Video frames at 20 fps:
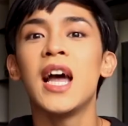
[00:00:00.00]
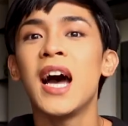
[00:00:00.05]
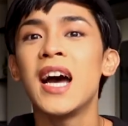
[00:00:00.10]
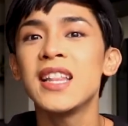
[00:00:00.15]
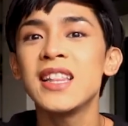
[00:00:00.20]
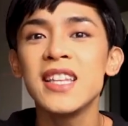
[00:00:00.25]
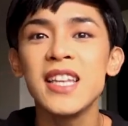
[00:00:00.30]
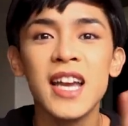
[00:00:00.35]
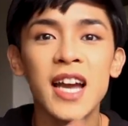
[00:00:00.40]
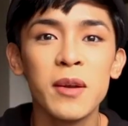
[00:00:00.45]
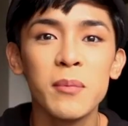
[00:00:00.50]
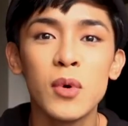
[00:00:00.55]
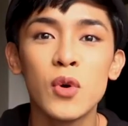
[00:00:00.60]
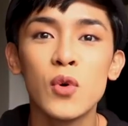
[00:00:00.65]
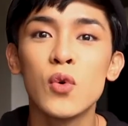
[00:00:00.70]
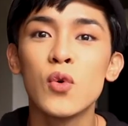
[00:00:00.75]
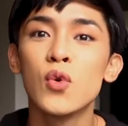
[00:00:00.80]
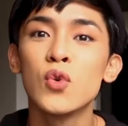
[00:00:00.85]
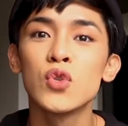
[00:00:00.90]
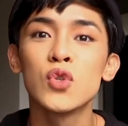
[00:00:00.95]
lahat yan
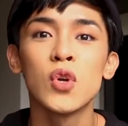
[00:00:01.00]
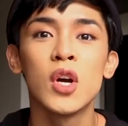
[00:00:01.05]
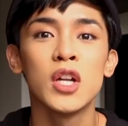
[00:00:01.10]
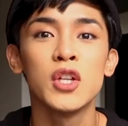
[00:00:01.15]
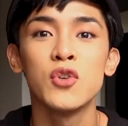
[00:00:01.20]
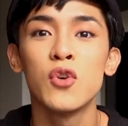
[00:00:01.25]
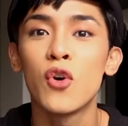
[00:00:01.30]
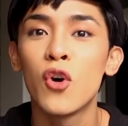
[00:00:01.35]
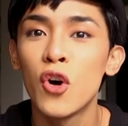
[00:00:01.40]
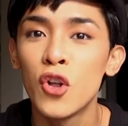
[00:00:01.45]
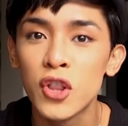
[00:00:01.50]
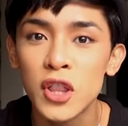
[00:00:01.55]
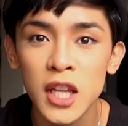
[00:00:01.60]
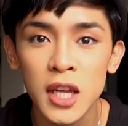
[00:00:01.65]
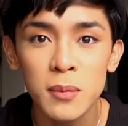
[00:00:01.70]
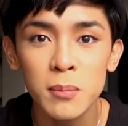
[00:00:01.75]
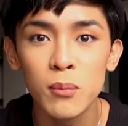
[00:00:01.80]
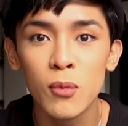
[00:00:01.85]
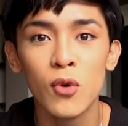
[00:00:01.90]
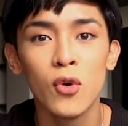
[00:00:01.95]
magugustuhan yung
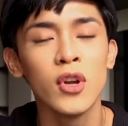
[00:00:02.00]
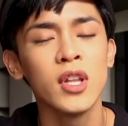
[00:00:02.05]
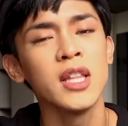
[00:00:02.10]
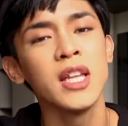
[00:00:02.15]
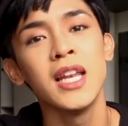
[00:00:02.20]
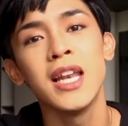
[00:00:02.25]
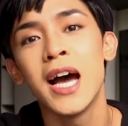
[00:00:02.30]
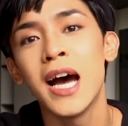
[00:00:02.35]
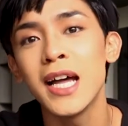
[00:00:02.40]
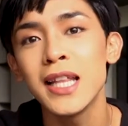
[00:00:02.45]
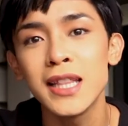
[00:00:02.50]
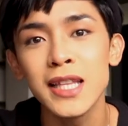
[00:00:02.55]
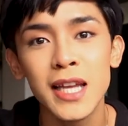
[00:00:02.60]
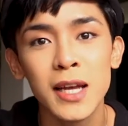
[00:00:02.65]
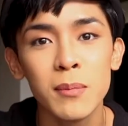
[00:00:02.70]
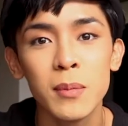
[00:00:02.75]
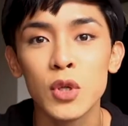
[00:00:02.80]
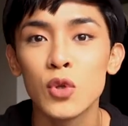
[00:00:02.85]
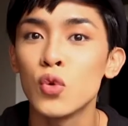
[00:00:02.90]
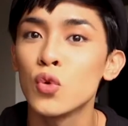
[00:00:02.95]
content mo, hindi lahat
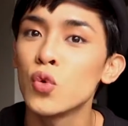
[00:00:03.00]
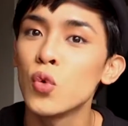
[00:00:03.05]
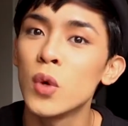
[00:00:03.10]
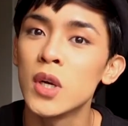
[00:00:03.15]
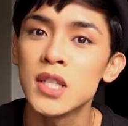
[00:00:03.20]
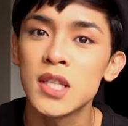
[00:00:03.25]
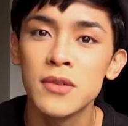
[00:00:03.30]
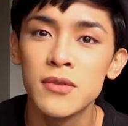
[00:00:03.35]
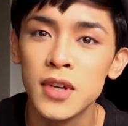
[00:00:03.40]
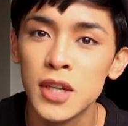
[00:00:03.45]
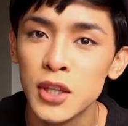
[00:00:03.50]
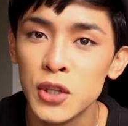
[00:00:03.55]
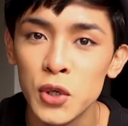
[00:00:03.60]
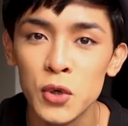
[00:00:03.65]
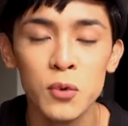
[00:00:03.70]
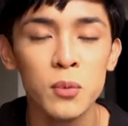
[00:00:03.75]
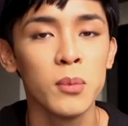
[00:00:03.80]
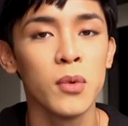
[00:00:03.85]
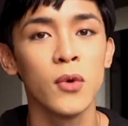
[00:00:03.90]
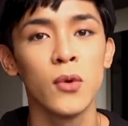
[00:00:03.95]
yan matutuwa sa
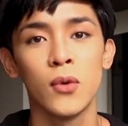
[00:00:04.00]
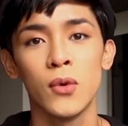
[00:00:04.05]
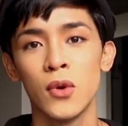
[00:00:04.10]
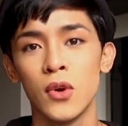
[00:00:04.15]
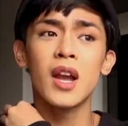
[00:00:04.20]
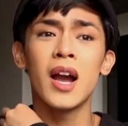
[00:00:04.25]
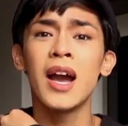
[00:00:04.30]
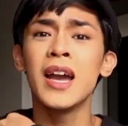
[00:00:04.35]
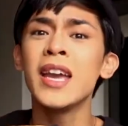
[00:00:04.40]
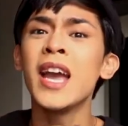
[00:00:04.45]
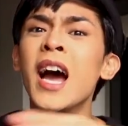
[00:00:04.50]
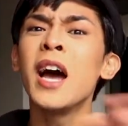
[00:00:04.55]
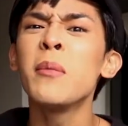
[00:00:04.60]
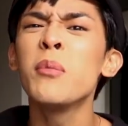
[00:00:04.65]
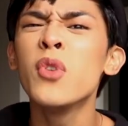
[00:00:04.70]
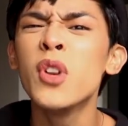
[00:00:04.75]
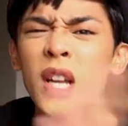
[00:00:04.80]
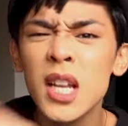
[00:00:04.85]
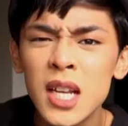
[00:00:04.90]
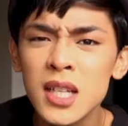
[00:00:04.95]
video mo.
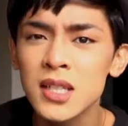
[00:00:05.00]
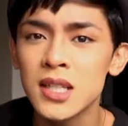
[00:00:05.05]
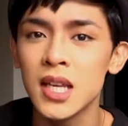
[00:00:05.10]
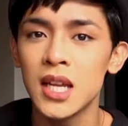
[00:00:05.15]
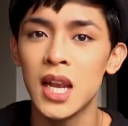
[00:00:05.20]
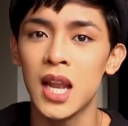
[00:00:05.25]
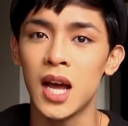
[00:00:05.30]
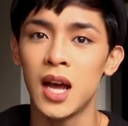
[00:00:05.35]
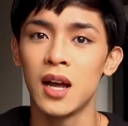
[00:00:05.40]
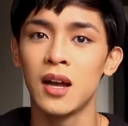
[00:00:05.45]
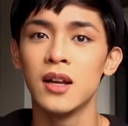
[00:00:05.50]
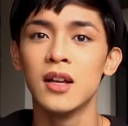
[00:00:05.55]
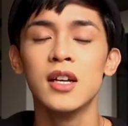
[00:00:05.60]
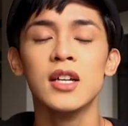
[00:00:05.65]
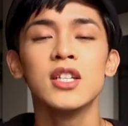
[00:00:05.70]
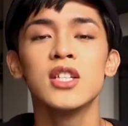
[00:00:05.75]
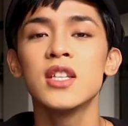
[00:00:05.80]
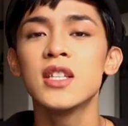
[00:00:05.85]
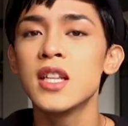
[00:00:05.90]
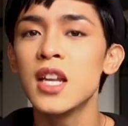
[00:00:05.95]
Hayaan mo na lang sila.
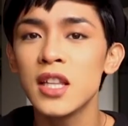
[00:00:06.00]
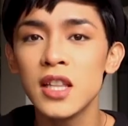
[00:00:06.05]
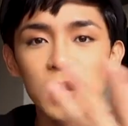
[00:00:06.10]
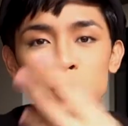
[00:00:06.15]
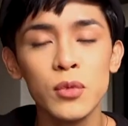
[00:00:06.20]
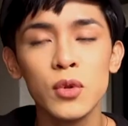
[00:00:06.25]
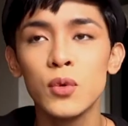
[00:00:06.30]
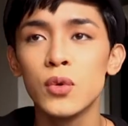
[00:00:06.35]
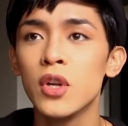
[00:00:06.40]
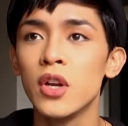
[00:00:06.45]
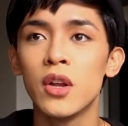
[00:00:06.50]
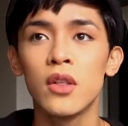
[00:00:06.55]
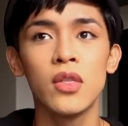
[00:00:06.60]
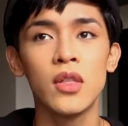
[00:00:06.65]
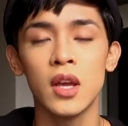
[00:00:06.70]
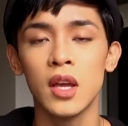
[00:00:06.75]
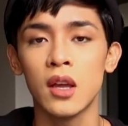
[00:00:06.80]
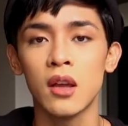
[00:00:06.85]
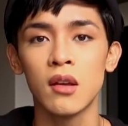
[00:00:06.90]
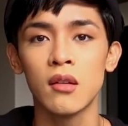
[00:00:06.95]
Just let them do their
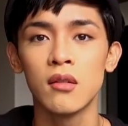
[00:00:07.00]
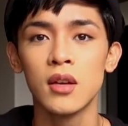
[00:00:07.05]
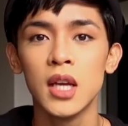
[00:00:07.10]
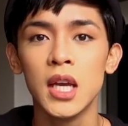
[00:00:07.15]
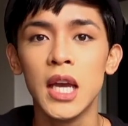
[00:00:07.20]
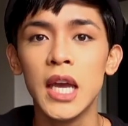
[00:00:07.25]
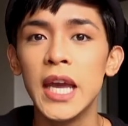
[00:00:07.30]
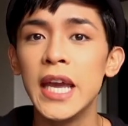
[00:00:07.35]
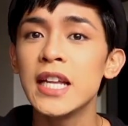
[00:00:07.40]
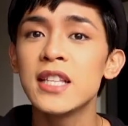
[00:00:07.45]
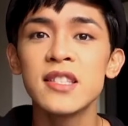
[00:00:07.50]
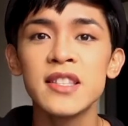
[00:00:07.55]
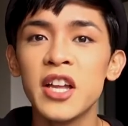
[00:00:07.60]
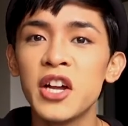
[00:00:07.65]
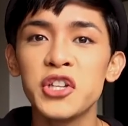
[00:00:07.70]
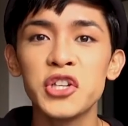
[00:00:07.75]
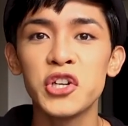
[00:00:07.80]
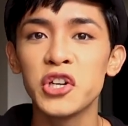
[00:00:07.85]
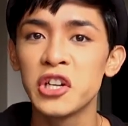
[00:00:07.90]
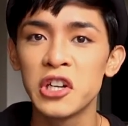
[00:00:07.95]
thing. It's
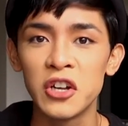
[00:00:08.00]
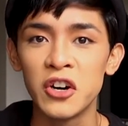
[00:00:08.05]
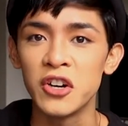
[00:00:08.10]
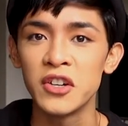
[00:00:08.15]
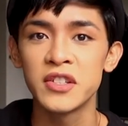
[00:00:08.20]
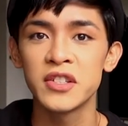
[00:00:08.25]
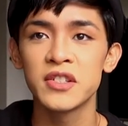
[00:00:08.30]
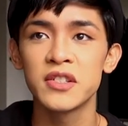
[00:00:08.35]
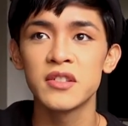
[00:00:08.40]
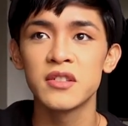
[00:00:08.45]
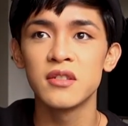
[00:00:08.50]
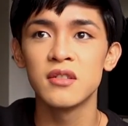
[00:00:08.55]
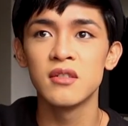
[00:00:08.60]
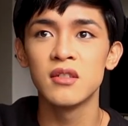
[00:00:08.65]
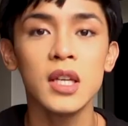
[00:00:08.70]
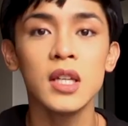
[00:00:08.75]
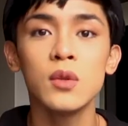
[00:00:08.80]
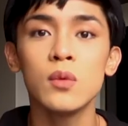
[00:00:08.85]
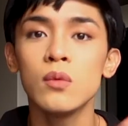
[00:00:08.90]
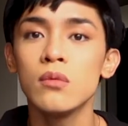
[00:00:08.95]
not your loss.
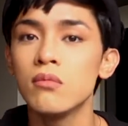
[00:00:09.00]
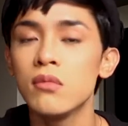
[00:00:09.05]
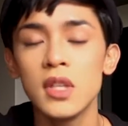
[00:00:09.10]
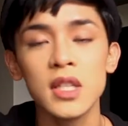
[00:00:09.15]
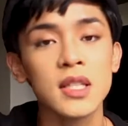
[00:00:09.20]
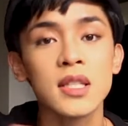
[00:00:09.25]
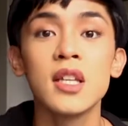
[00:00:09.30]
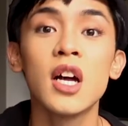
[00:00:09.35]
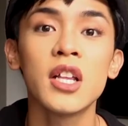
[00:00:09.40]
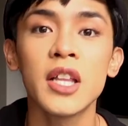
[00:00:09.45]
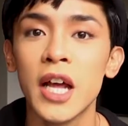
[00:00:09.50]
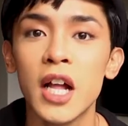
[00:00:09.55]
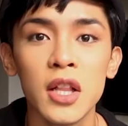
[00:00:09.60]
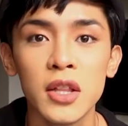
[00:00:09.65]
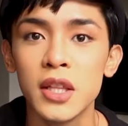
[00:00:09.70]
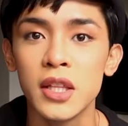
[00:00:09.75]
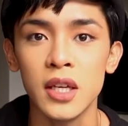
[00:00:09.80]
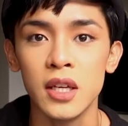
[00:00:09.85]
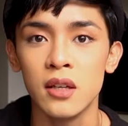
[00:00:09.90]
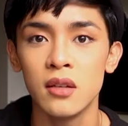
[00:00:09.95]
It's not
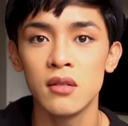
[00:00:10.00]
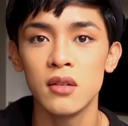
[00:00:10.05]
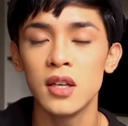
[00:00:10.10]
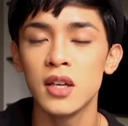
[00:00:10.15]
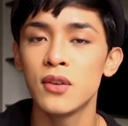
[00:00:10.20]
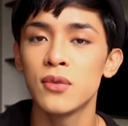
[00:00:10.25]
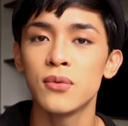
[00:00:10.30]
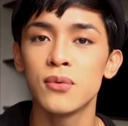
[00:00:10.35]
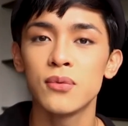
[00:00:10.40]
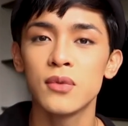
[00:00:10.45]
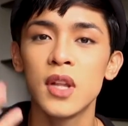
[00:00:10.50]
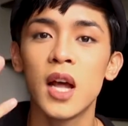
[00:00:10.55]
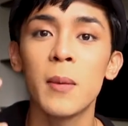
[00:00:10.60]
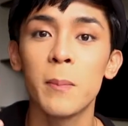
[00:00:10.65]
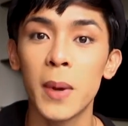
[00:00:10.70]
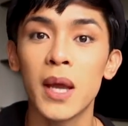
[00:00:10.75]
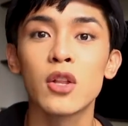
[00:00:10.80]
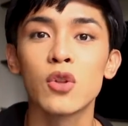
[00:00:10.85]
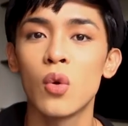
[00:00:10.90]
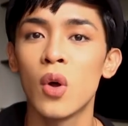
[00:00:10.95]
healthy if
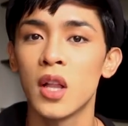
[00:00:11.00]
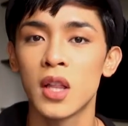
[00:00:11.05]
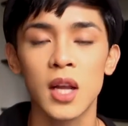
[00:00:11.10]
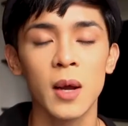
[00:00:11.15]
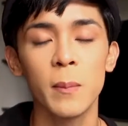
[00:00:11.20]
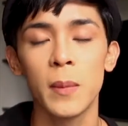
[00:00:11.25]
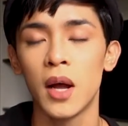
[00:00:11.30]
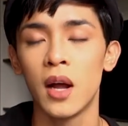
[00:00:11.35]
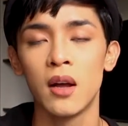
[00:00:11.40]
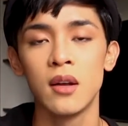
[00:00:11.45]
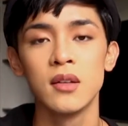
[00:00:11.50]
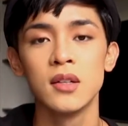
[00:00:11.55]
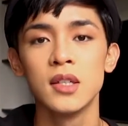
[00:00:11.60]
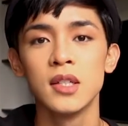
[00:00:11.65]
naapektuhan ka pa.